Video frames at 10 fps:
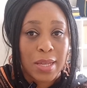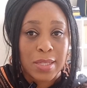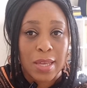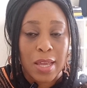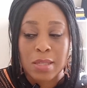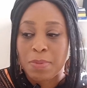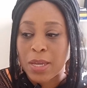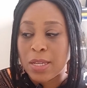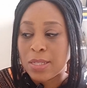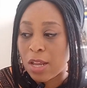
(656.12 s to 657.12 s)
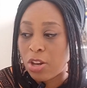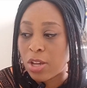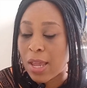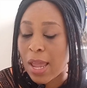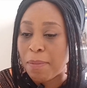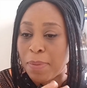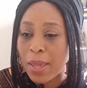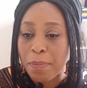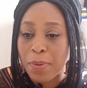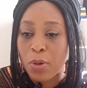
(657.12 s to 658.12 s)
make sense because they're looking at
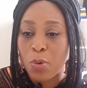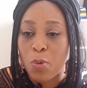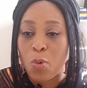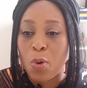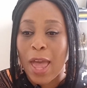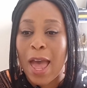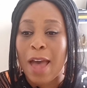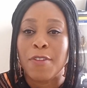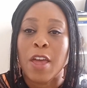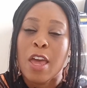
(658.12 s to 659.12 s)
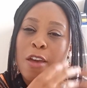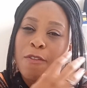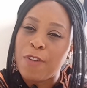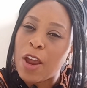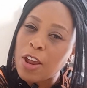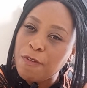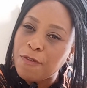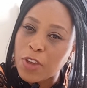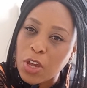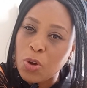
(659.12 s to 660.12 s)
people who have very
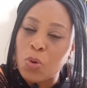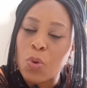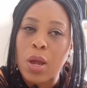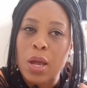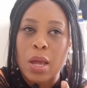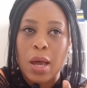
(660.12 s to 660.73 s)
few